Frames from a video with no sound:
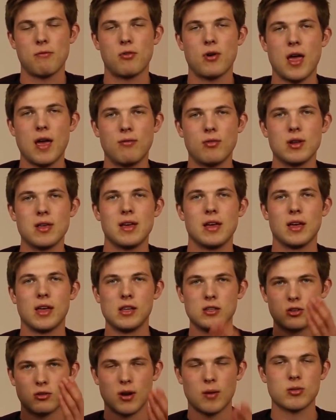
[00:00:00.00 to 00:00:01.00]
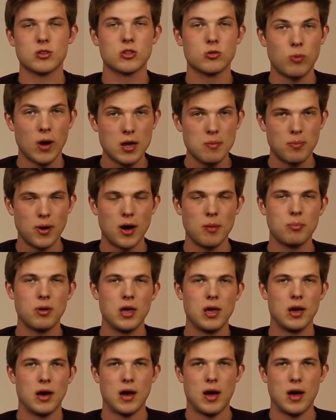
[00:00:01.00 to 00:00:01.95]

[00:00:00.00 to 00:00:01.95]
for every Instagram swipe up